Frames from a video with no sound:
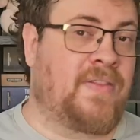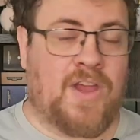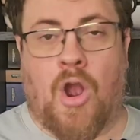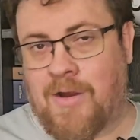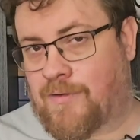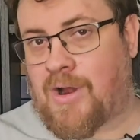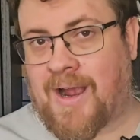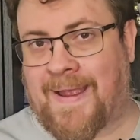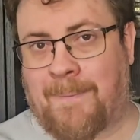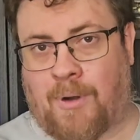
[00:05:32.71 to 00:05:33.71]
The
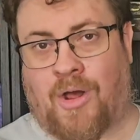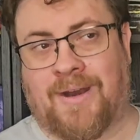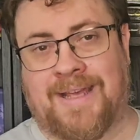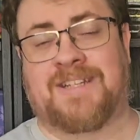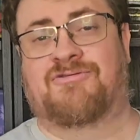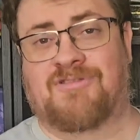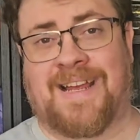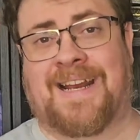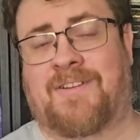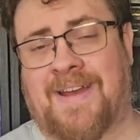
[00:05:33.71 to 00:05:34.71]
overarching plot is
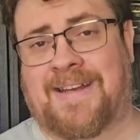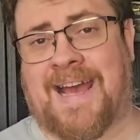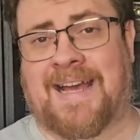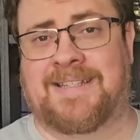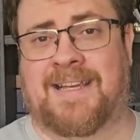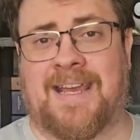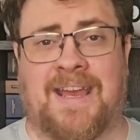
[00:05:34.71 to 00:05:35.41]
really fantastic here.